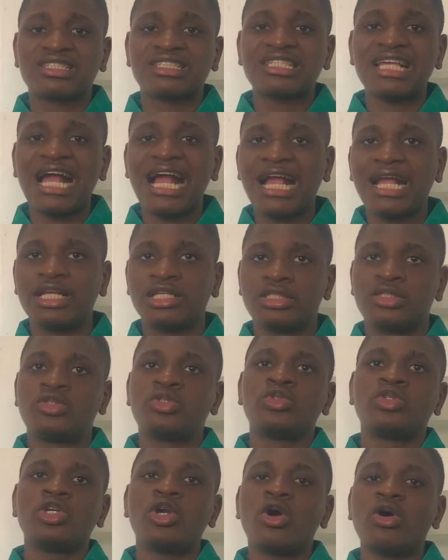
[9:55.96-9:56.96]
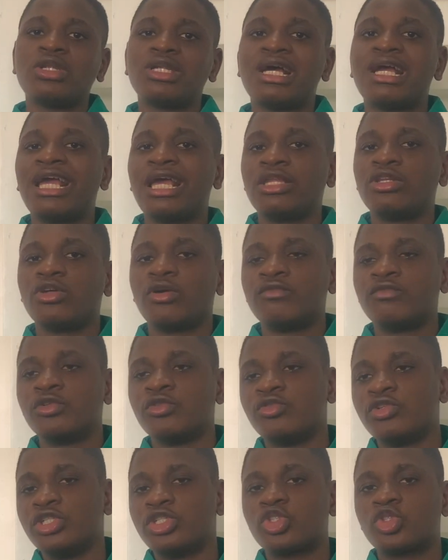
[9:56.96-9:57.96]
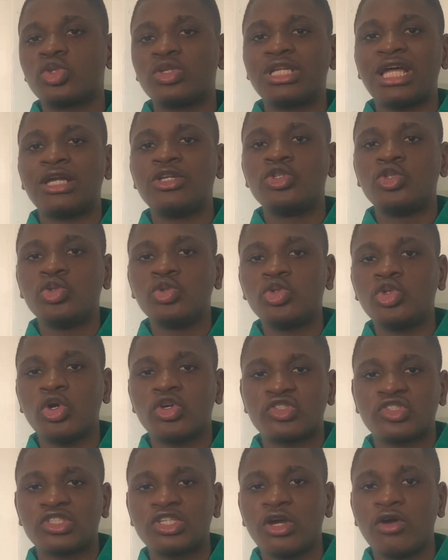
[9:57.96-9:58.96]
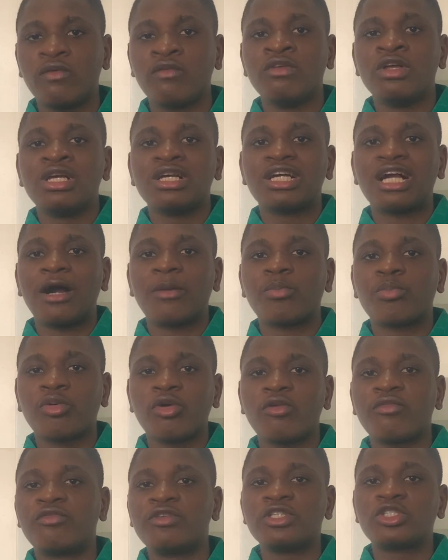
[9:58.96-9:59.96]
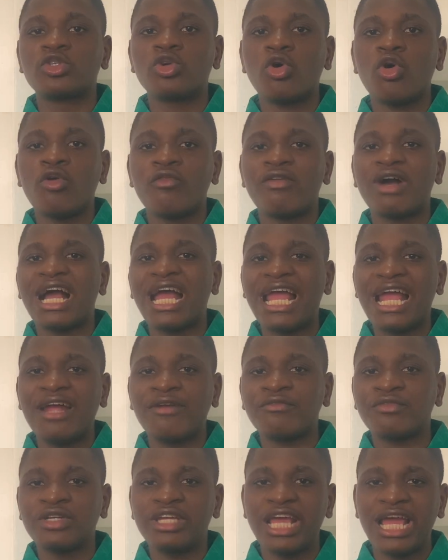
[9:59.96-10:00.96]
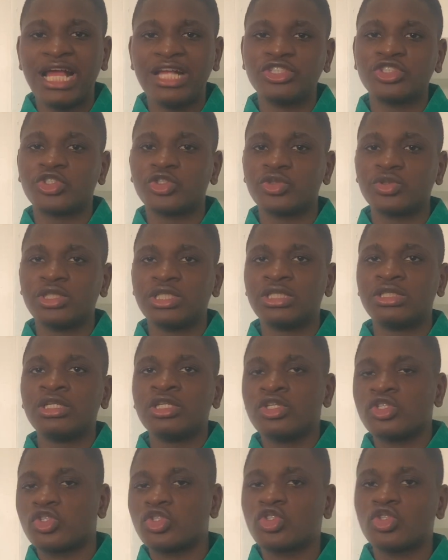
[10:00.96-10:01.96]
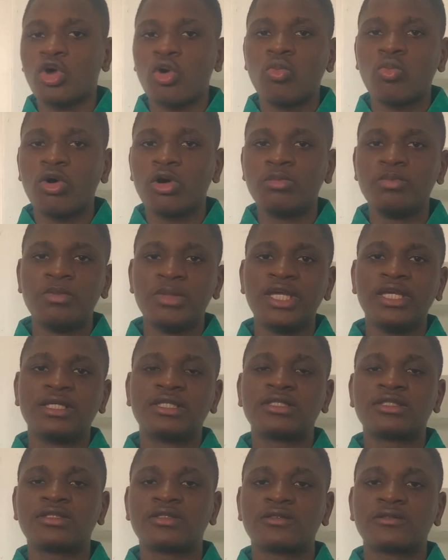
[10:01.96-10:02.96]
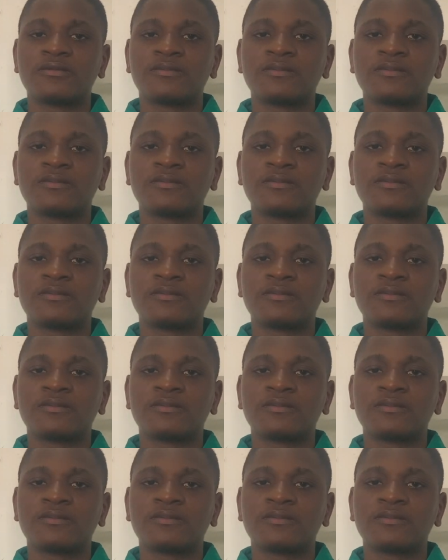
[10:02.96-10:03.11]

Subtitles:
side, to the other end of the reach, so that you yourself can profit over every entry someone makes.